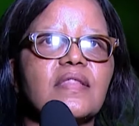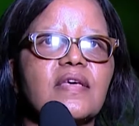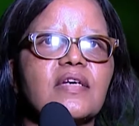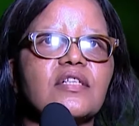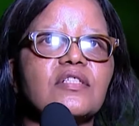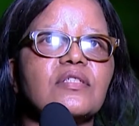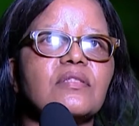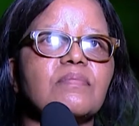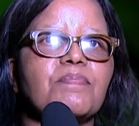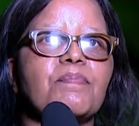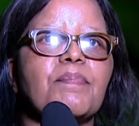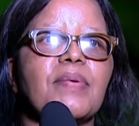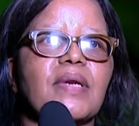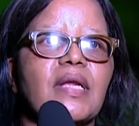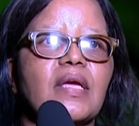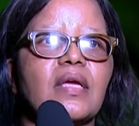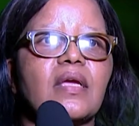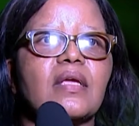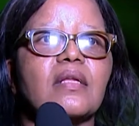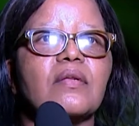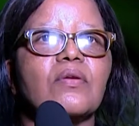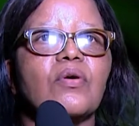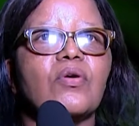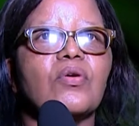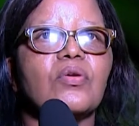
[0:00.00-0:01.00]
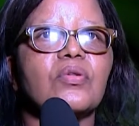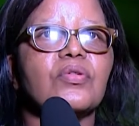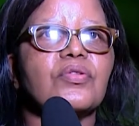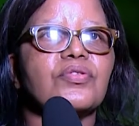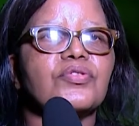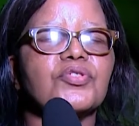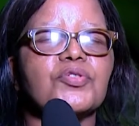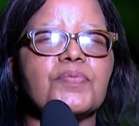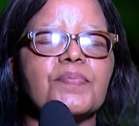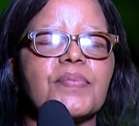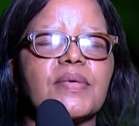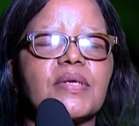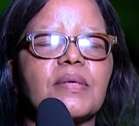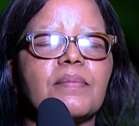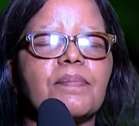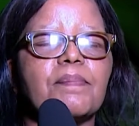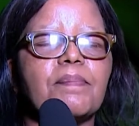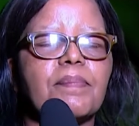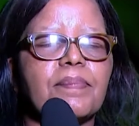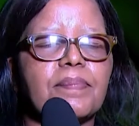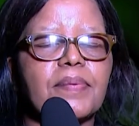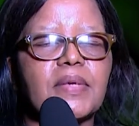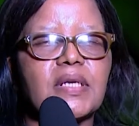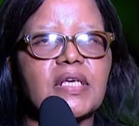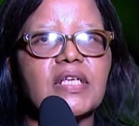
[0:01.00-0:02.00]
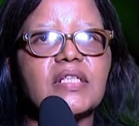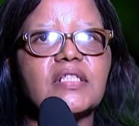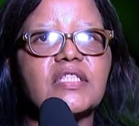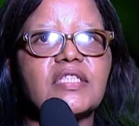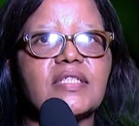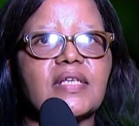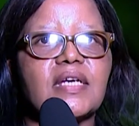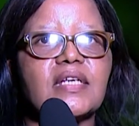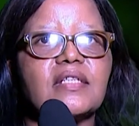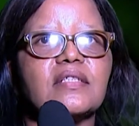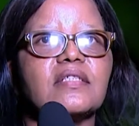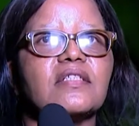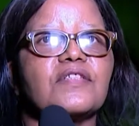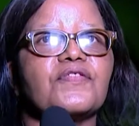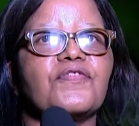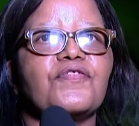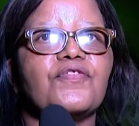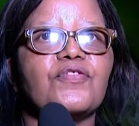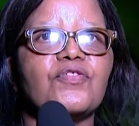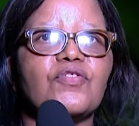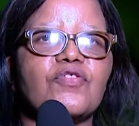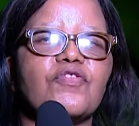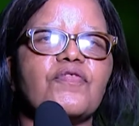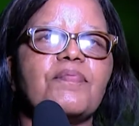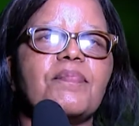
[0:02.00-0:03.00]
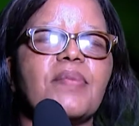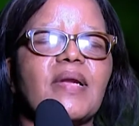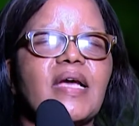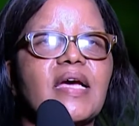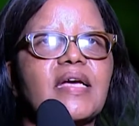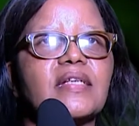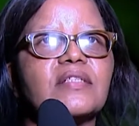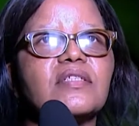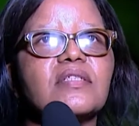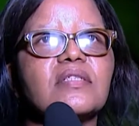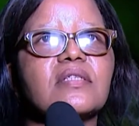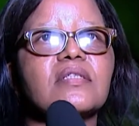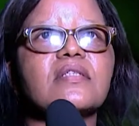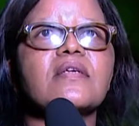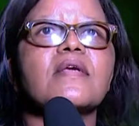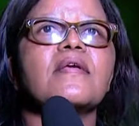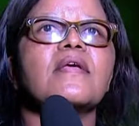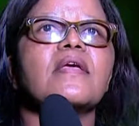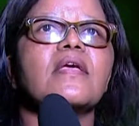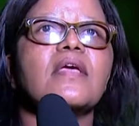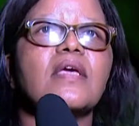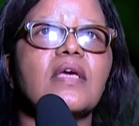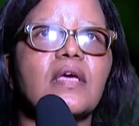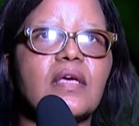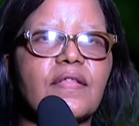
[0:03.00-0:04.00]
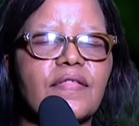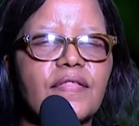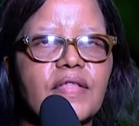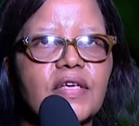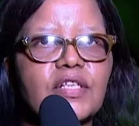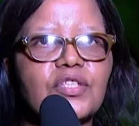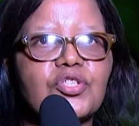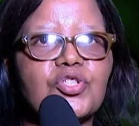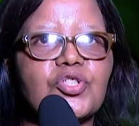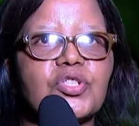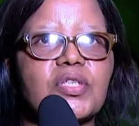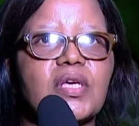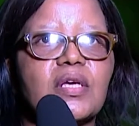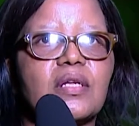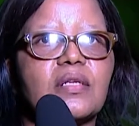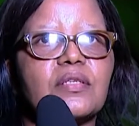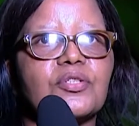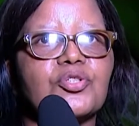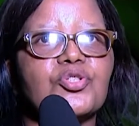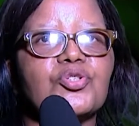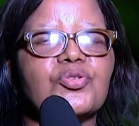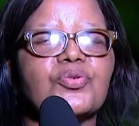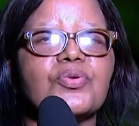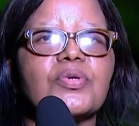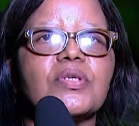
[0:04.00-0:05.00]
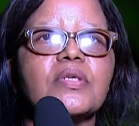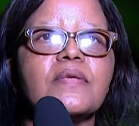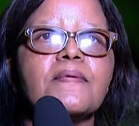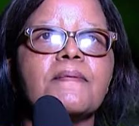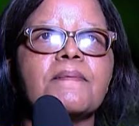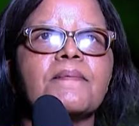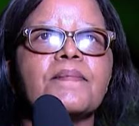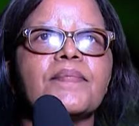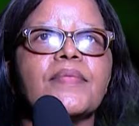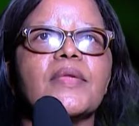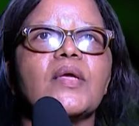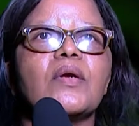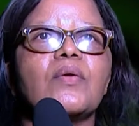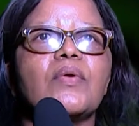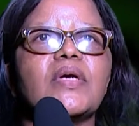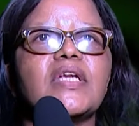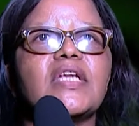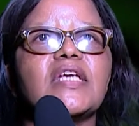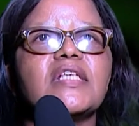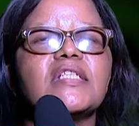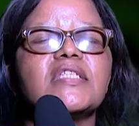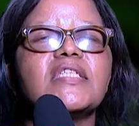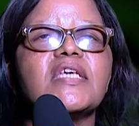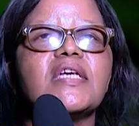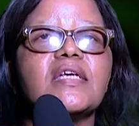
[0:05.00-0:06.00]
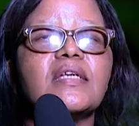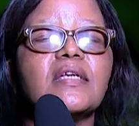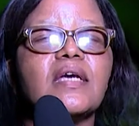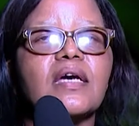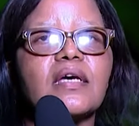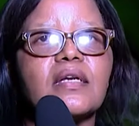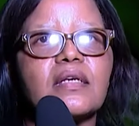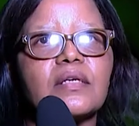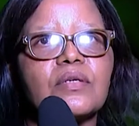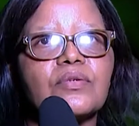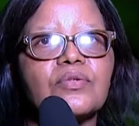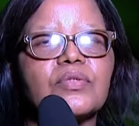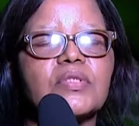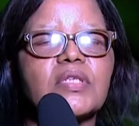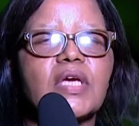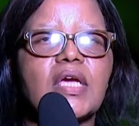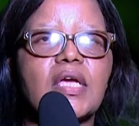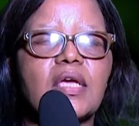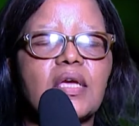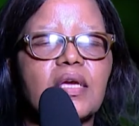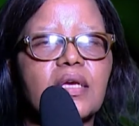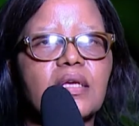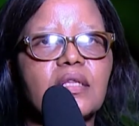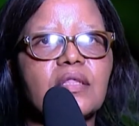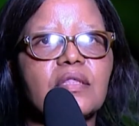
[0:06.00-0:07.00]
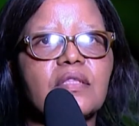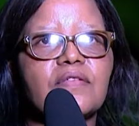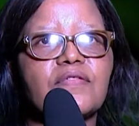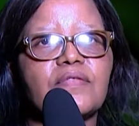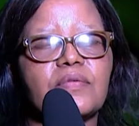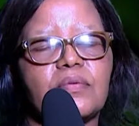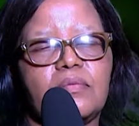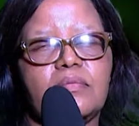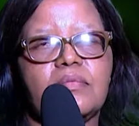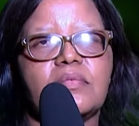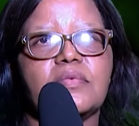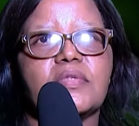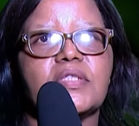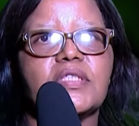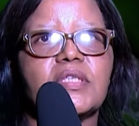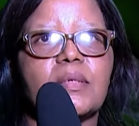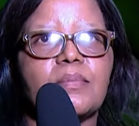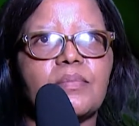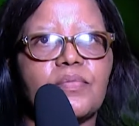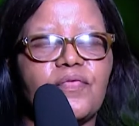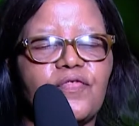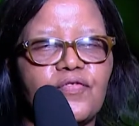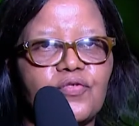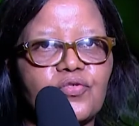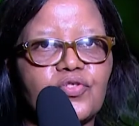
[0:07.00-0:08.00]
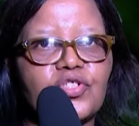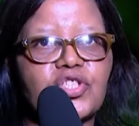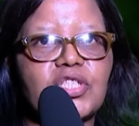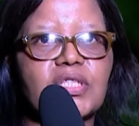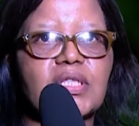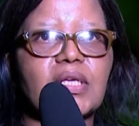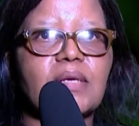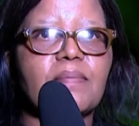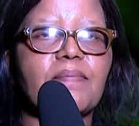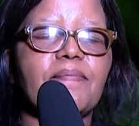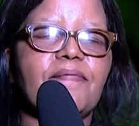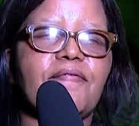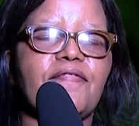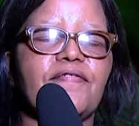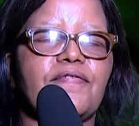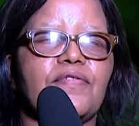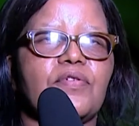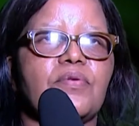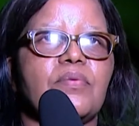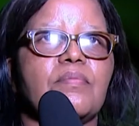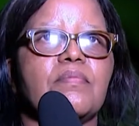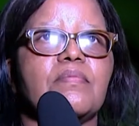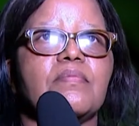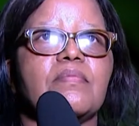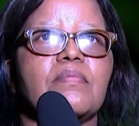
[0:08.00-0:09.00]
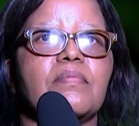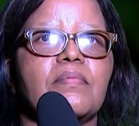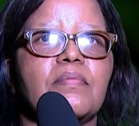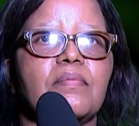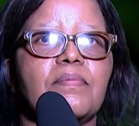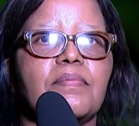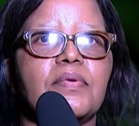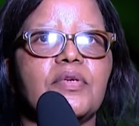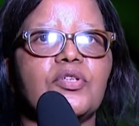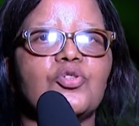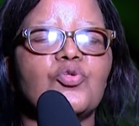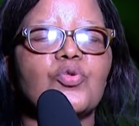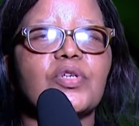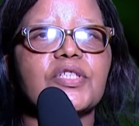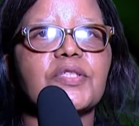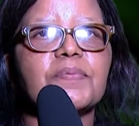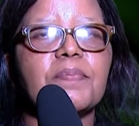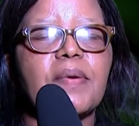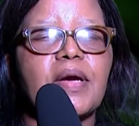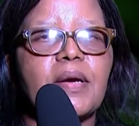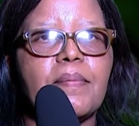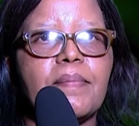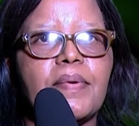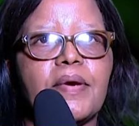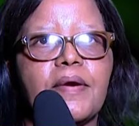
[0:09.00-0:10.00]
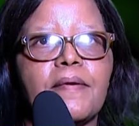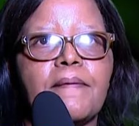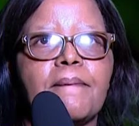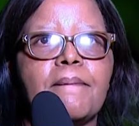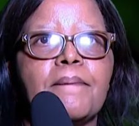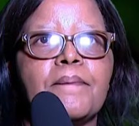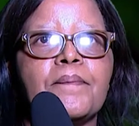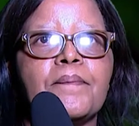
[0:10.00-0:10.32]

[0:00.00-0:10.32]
that brain, all those brain scattered full of blood and that skeleton, when I turned around, I heard some footstep from, it was Papa.